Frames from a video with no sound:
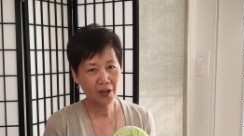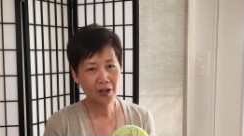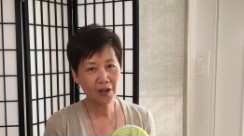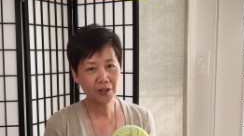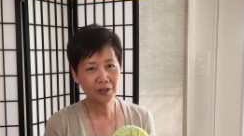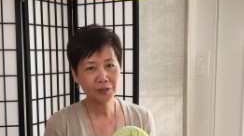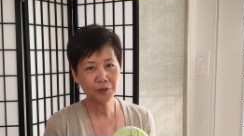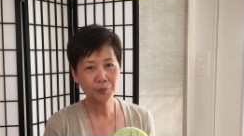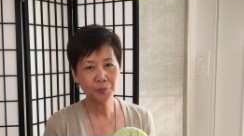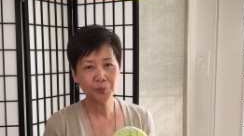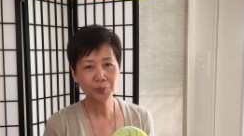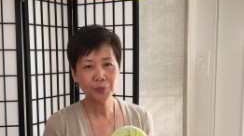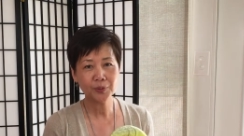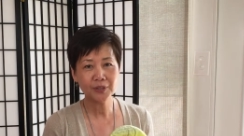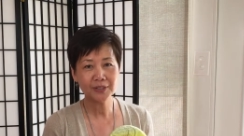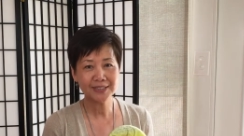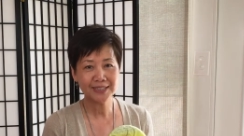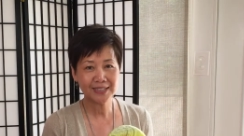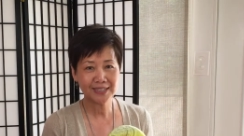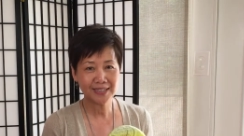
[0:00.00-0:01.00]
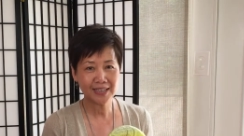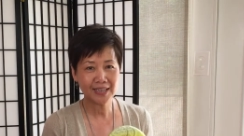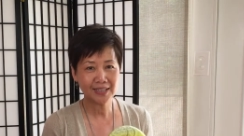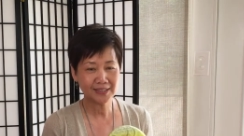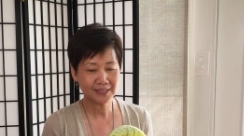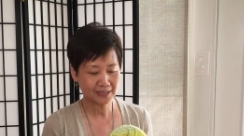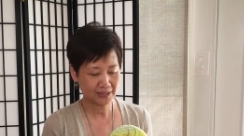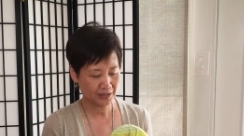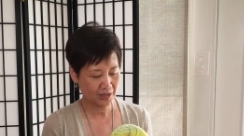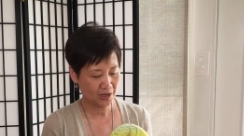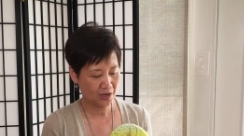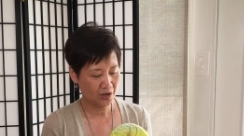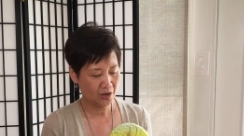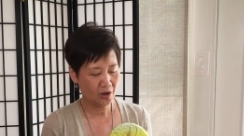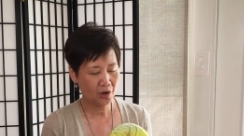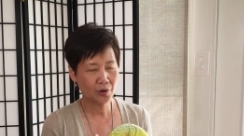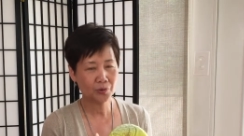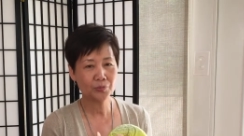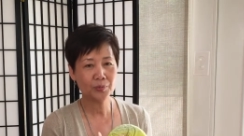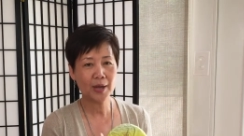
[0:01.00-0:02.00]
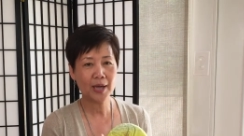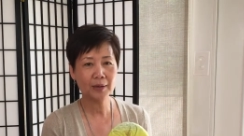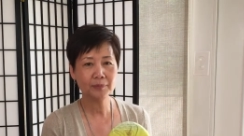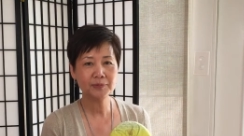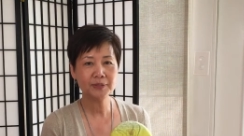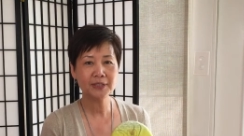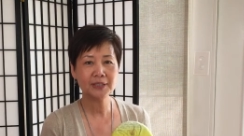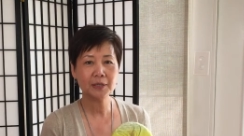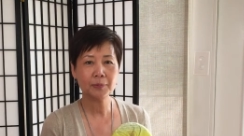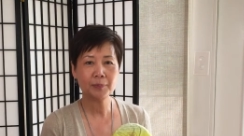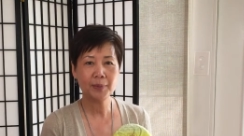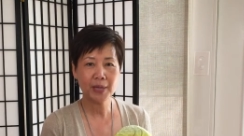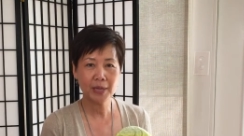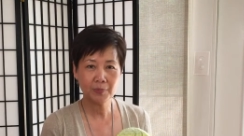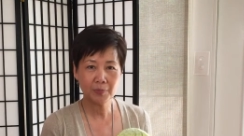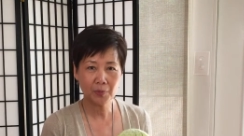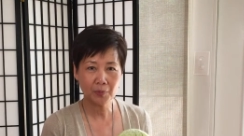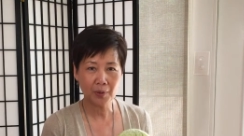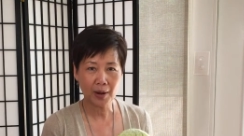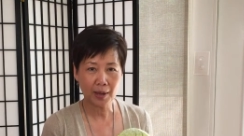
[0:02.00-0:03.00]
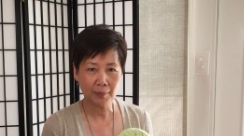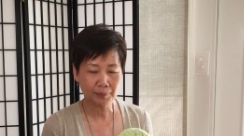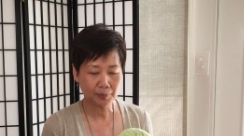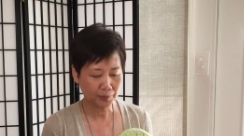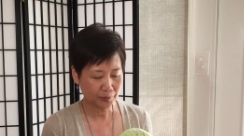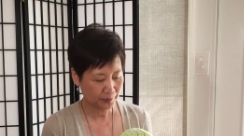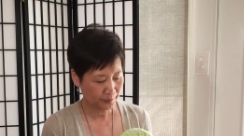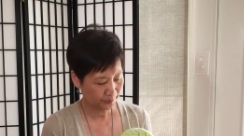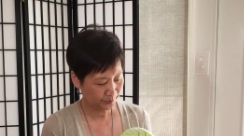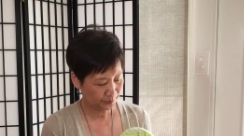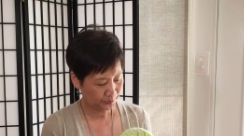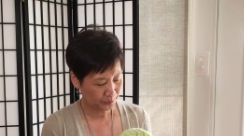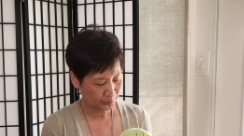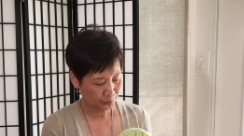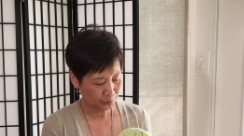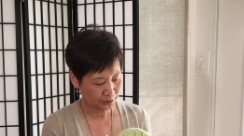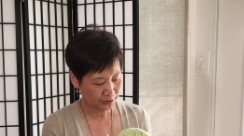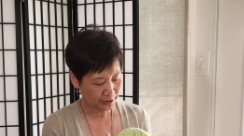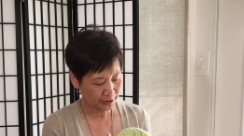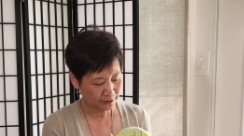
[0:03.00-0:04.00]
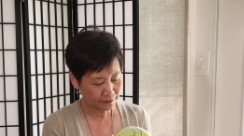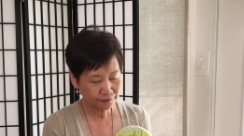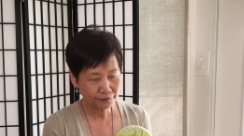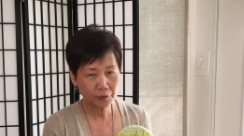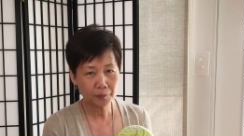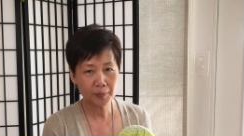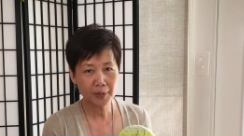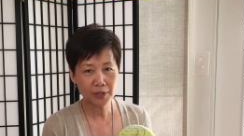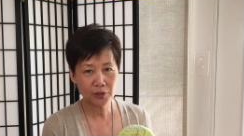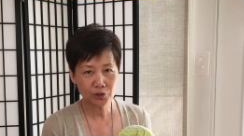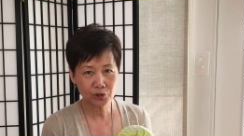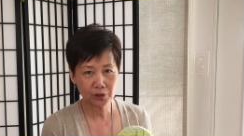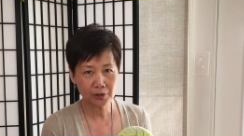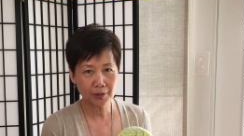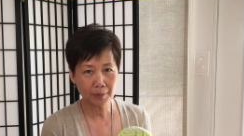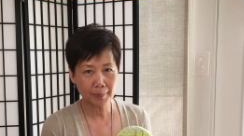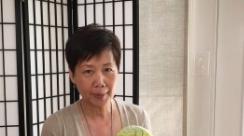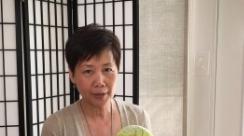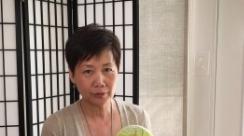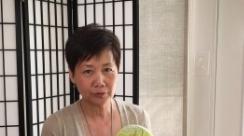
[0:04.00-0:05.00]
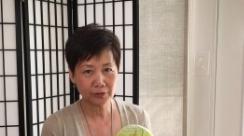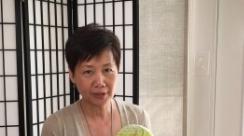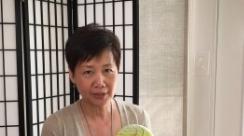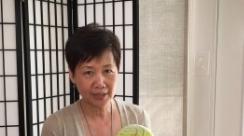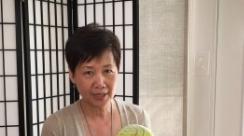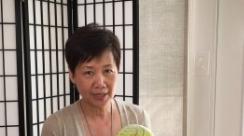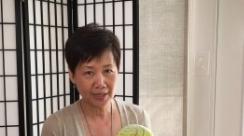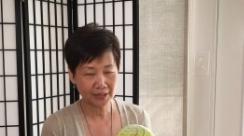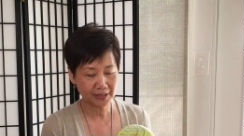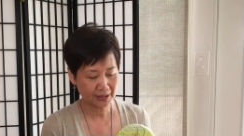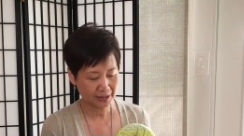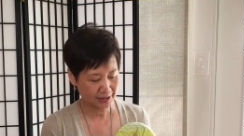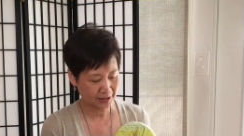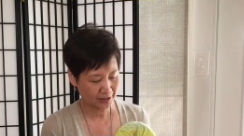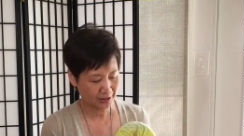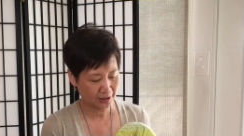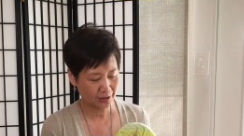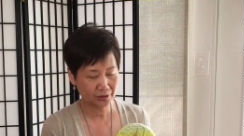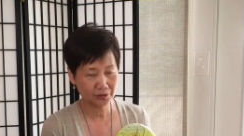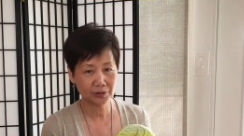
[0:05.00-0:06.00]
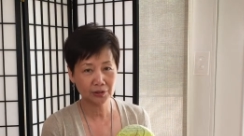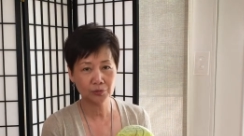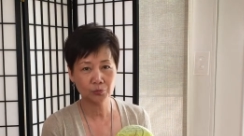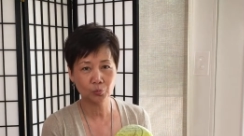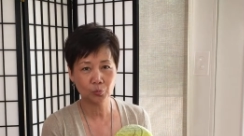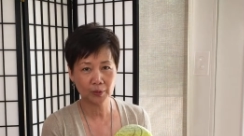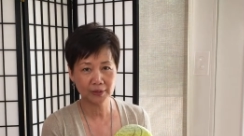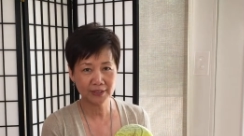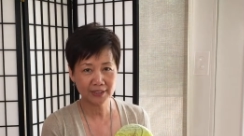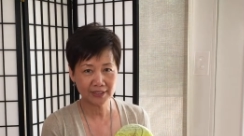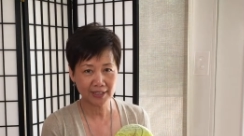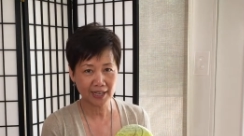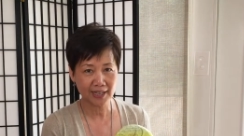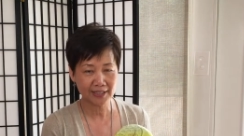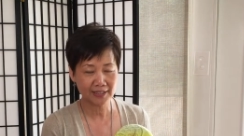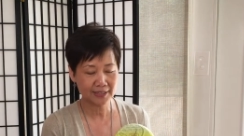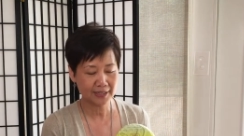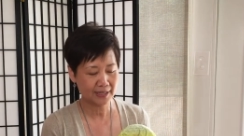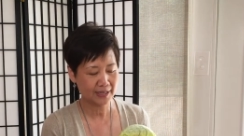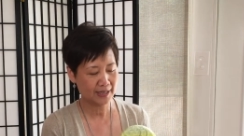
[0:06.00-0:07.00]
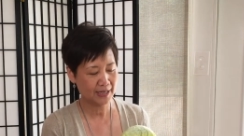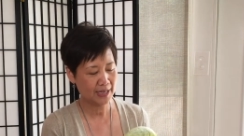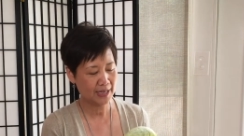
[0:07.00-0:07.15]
All the Pu-erh tea cakes are wrapped in a paper wrapper with information about the cake on one side,